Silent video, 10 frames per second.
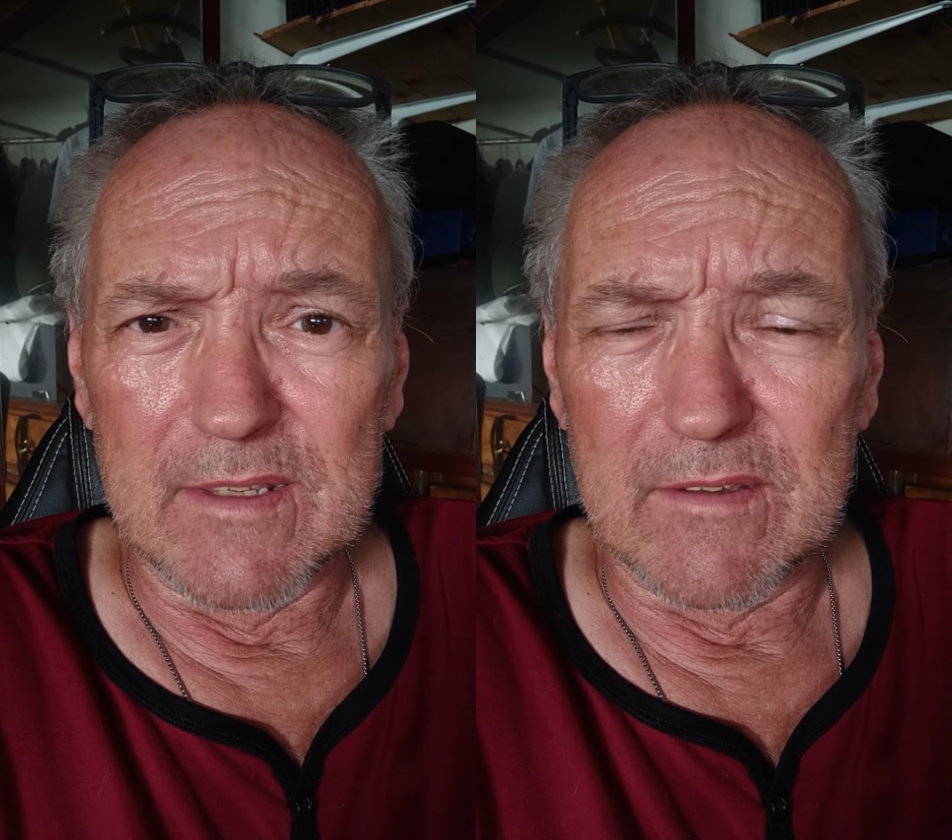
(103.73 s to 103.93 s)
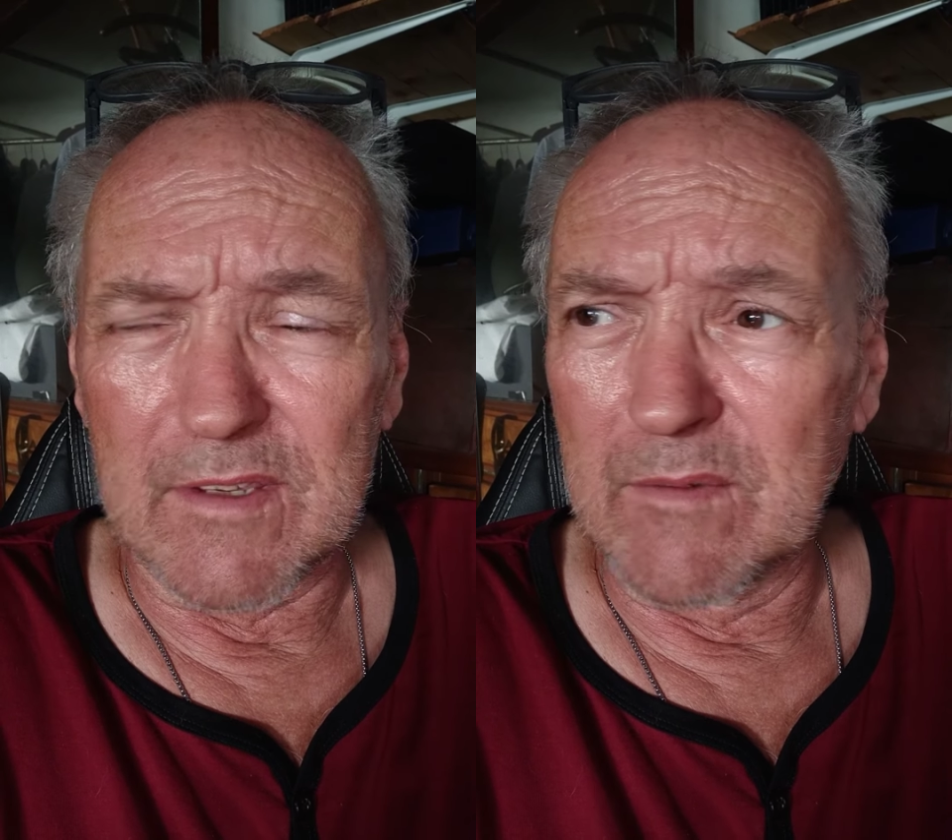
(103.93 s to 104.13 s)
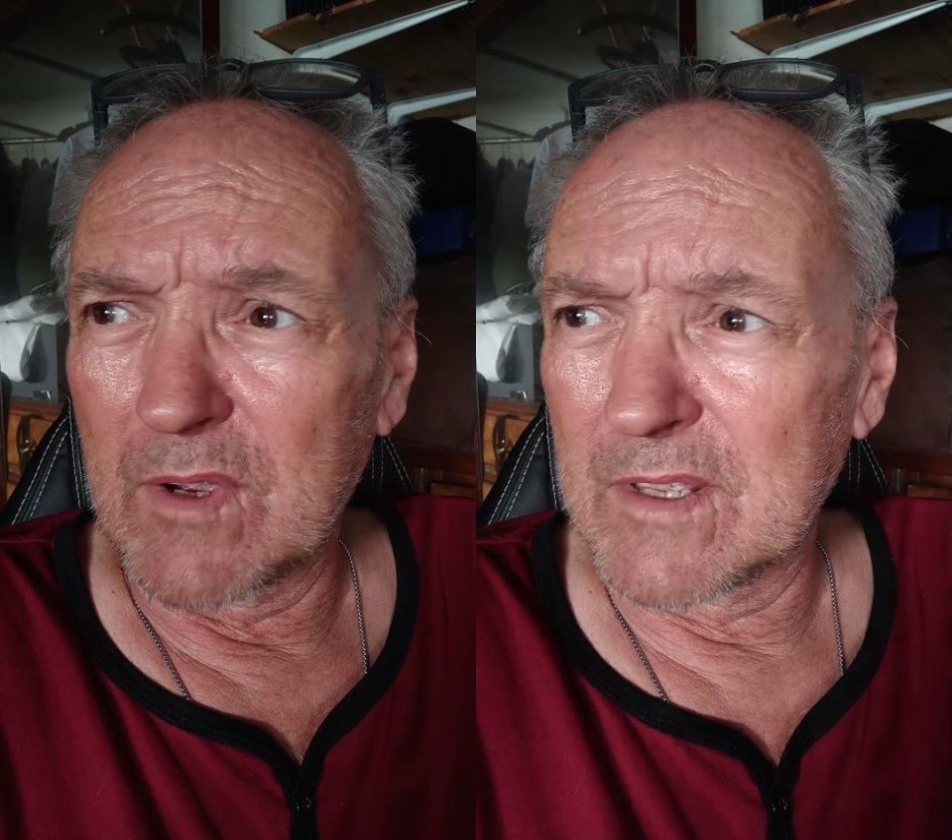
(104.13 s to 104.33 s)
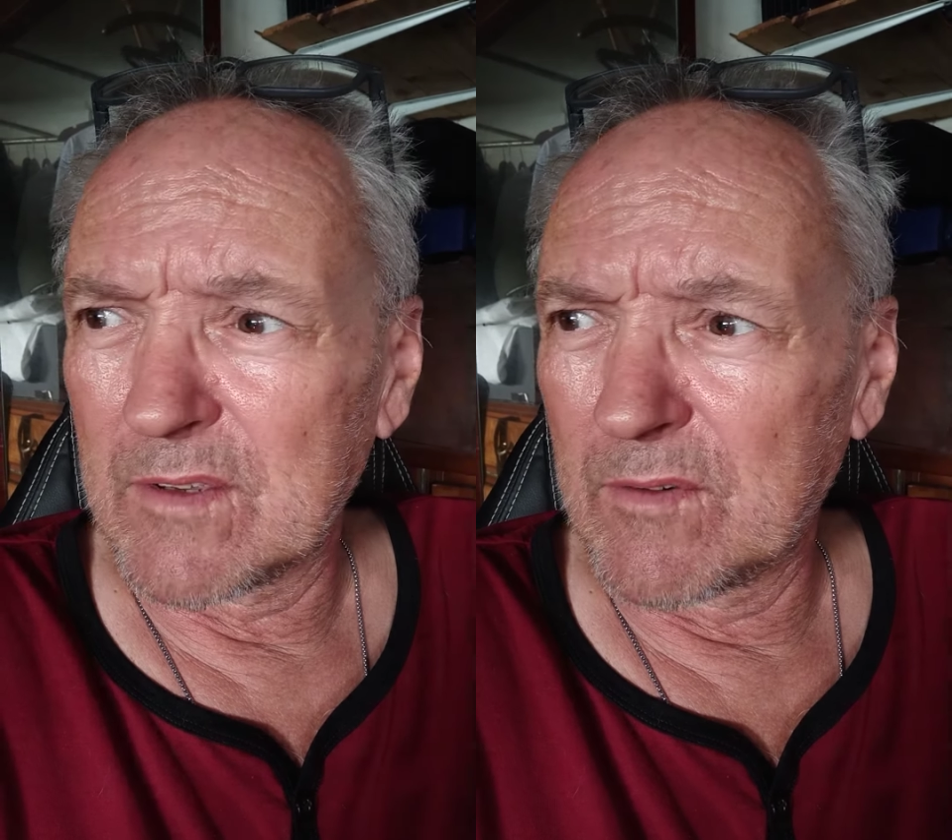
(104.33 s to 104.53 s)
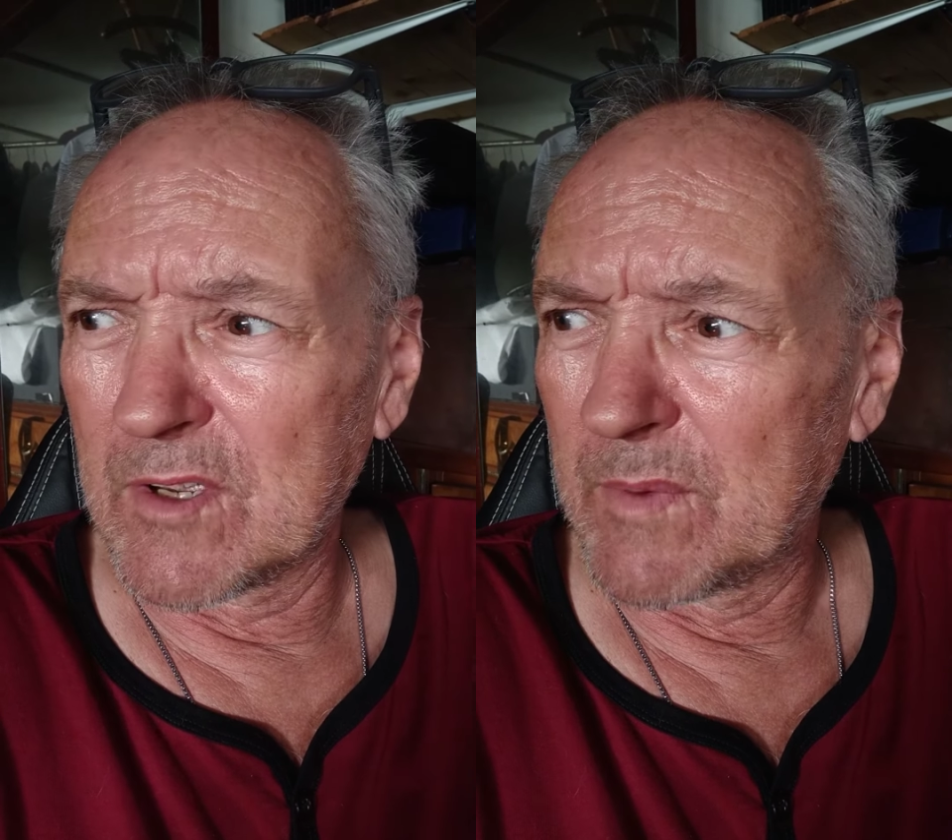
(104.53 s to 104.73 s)
and see what I
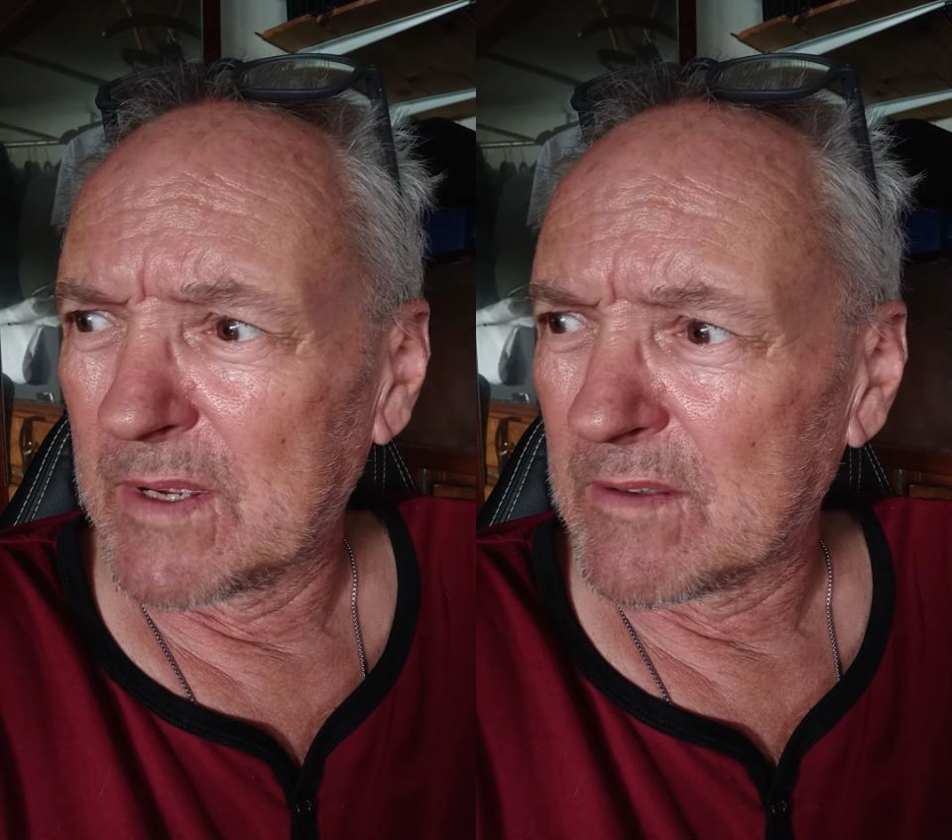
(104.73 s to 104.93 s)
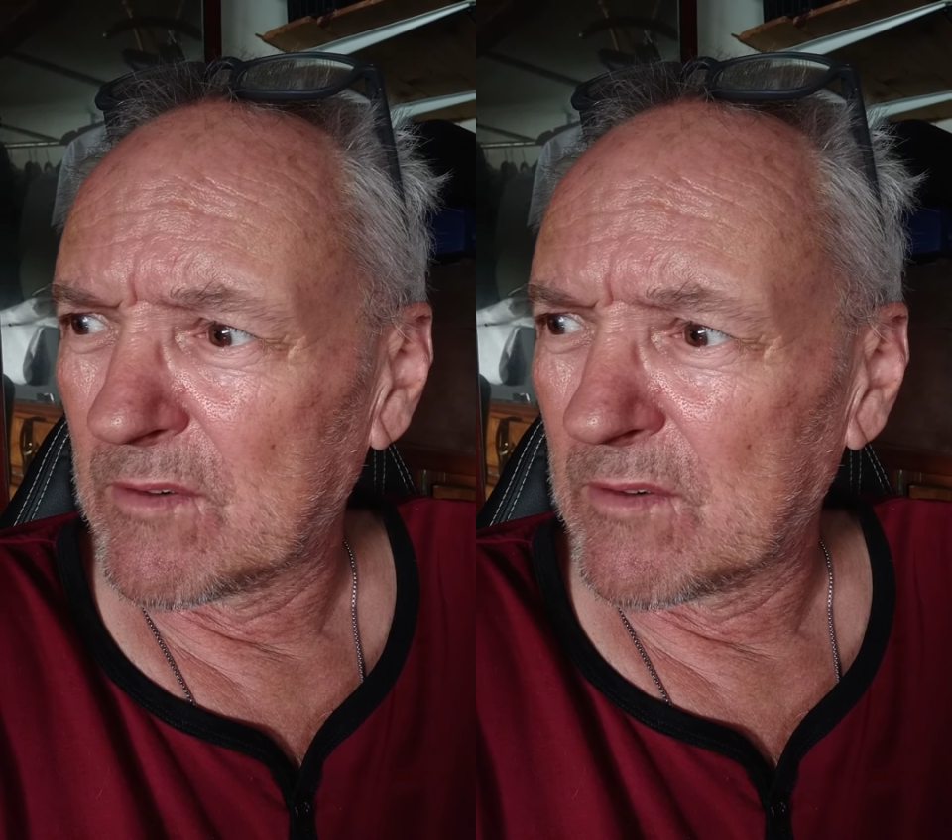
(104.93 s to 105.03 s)
talk about.